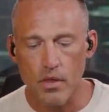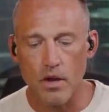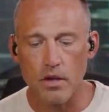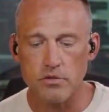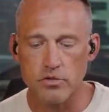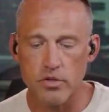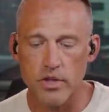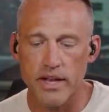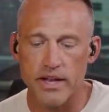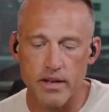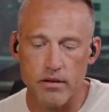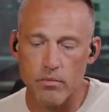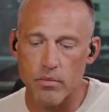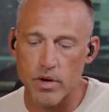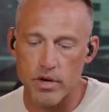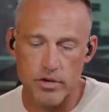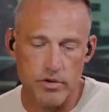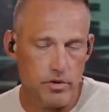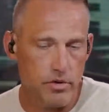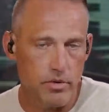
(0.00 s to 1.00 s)
So they didn't
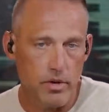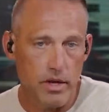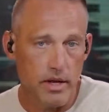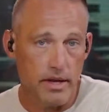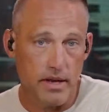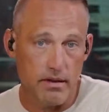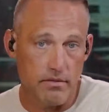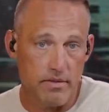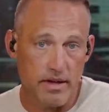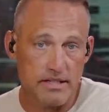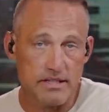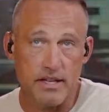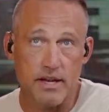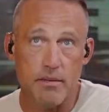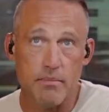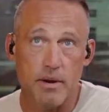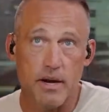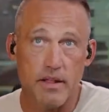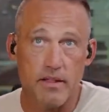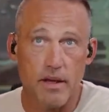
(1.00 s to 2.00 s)
want to invest any
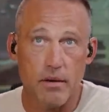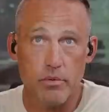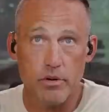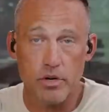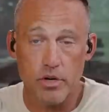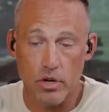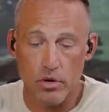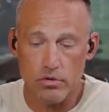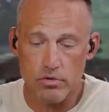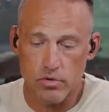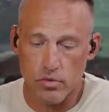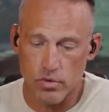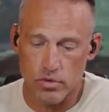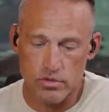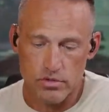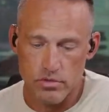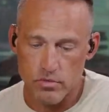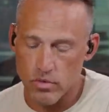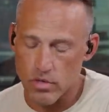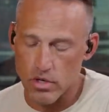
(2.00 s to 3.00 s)
money that would go
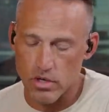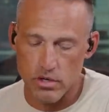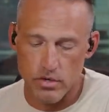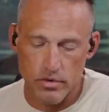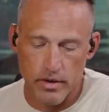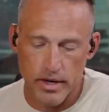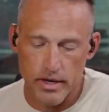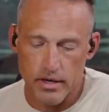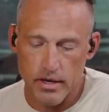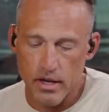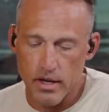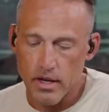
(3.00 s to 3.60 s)
towards the war. Great.